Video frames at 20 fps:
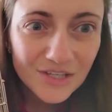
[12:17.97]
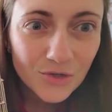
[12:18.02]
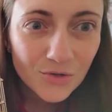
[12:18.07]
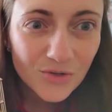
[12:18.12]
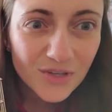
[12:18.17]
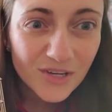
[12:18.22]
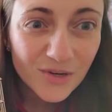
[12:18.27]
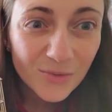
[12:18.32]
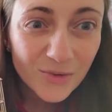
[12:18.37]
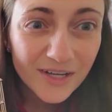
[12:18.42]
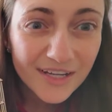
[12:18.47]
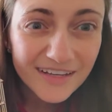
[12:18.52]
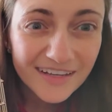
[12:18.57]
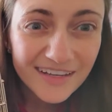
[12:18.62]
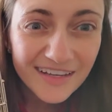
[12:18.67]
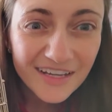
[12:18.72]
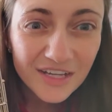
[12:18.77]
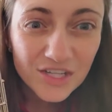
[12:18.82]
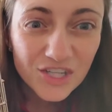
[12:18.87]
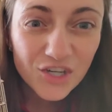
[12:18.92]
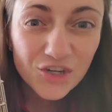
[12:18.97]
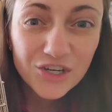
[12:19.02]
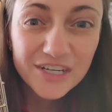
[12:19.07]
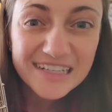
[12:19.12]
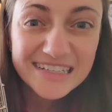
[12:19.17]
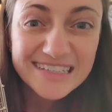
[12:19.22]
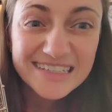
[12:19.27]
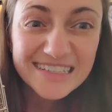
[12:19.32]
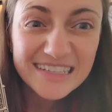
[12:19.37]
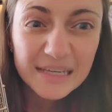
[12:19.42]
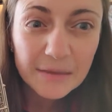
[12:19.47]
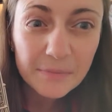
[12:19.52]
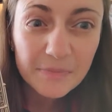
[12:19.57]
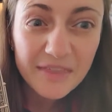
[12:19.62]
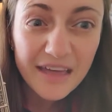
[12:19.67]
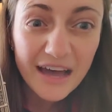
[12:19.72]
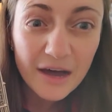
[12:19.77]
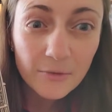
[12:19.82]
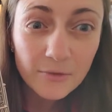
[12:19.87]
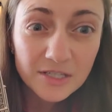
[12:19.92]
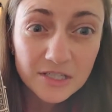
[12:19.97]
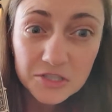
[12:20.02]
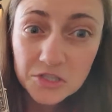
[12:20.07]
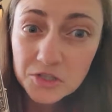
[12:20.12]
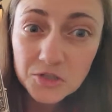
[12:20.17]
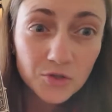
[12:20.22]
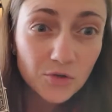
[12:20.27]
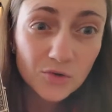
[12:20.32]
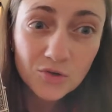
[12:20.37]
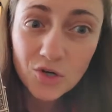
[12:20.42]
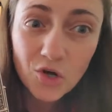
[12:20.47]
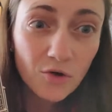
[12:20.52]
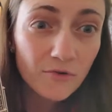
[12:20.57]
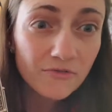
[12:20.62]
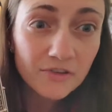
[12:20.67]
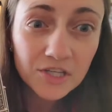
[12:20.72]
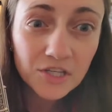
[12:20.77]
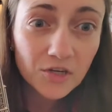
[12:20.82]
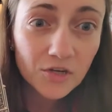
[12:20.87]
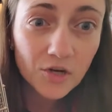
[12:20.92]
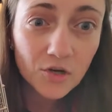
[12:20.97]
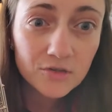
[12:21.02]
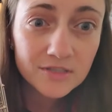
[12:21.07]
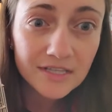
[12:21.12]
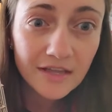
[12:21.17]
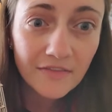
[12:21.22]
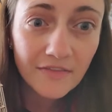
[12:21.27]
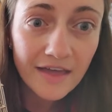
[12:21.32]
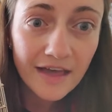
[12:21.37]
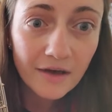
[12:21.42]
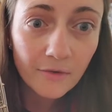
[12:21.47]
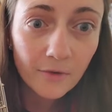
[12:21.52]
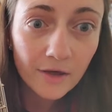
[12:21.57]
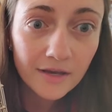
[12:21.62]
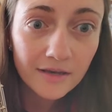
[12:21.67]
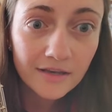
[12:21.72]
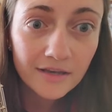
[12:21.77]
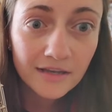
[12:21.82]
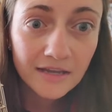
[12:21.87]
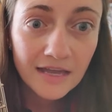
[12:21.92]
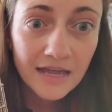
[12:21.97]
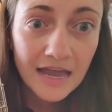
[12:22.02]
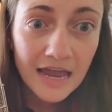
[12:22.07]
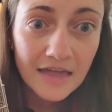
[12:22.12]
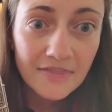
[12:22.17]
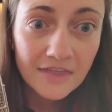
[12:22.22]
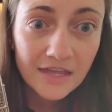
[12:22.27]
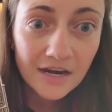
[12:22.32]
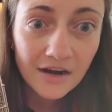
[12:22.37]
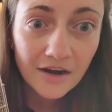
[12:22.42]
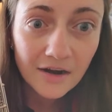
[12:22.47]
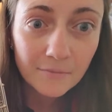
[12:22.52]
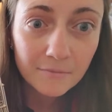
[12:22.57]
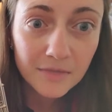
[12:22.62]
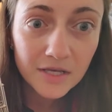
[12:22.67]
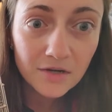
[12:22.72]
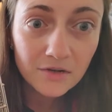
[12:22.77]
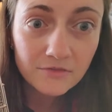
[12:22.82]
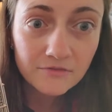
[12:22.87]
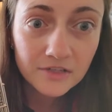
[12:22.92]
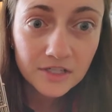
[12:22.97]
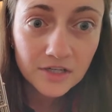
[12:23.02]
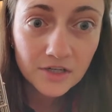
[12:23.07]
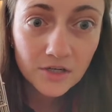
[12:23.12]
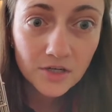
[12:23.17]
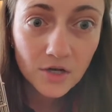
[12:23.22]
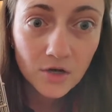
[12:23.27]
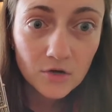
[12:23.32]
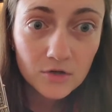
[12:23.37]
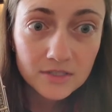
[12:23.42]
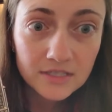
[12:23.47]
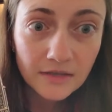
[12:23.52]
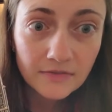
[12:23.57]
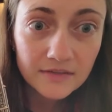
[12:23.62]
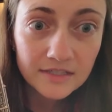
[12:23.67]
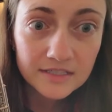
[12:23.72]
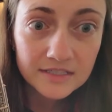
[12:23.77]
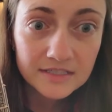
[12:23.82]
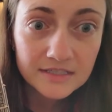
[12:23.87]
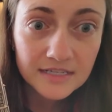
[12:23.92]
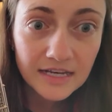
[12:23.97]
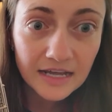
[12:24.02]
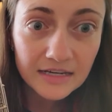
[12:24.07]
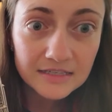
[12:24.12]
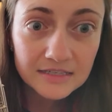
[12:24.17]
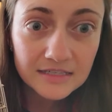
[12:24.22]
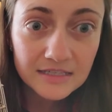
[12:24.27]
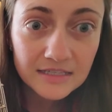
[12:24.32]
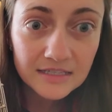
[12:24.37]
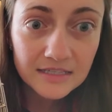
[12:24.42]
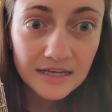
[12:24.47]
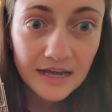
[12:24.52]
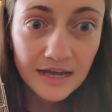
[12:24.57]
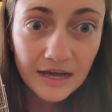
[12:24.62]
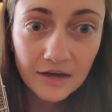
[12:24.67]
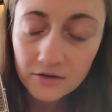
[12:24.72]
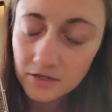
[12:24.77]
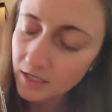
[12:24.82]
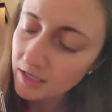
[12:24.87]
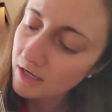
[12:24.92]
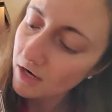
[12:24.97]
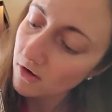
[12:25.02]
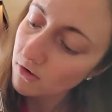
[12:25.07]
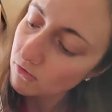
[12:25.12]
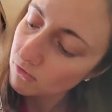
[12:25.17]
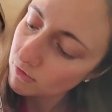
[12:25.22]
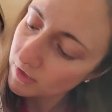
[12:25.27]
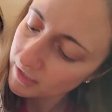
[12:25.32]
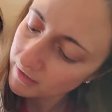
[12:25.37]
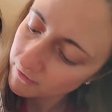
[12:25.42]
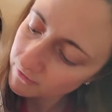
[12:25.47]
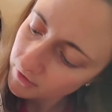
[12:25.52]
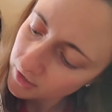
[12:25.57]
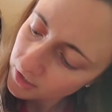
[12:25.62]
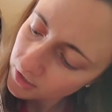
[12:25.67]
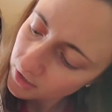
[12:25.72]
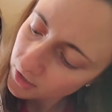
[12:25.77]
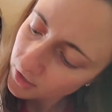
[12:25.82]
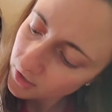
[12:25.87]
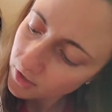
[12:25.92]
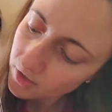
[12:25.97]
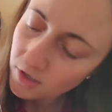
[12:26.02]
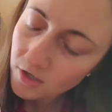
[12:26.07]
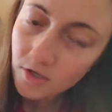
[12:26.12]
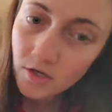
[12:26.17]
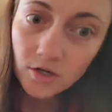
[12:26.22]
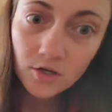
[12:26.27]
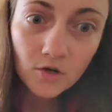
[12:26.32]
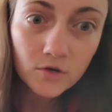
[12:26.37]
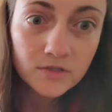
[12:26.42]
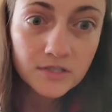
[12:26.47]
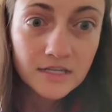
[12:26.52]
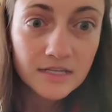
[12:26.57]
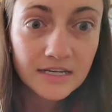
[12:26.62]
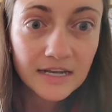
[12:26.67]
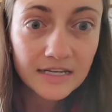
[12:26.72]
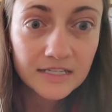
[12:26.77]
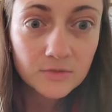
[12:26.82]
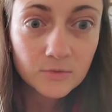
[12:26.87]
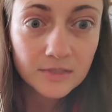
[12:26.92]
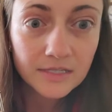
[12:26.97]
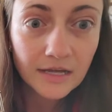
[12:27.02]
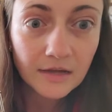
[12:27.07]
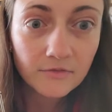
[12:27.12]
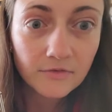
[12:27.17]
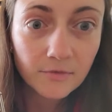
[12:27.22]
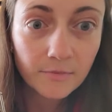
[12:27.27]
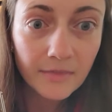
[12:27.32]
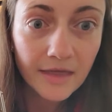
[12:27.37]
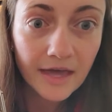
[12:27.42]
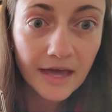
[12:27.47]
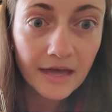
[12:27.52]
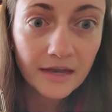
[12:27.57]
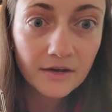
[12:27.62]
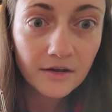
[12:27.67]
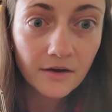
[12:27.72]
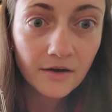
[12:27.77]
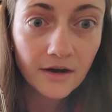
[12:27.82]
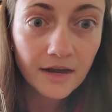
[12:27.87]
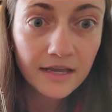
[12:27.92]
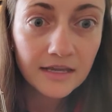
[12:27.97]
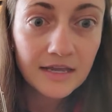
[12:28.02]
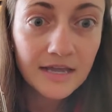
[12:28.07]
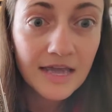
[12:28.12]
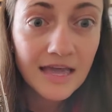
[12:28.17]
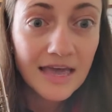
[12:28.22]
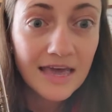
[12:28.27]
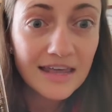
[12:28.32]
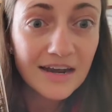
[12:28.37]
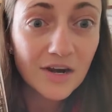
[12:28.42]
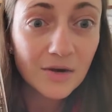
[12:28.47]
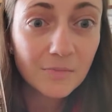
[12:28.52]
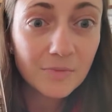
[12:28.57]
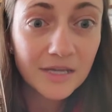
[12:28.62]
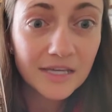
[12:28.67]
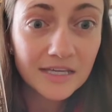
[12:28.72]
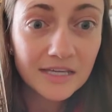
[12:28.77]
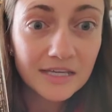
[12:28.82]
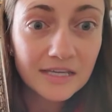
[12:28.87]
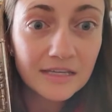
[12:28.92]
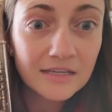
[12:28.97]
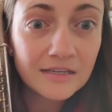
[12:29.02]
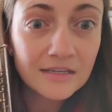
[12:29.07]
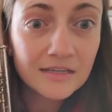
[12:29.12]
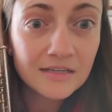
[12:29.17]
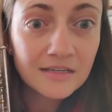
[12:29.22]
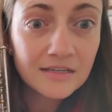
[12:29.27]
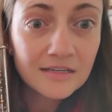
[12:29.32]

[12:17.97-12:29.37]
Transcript: cute little one, you're going to skip that one too. No finger goes on that one. And then our middle finger goes on this next key down, and our ring finger goes on the next one down from that, all right? And our pinky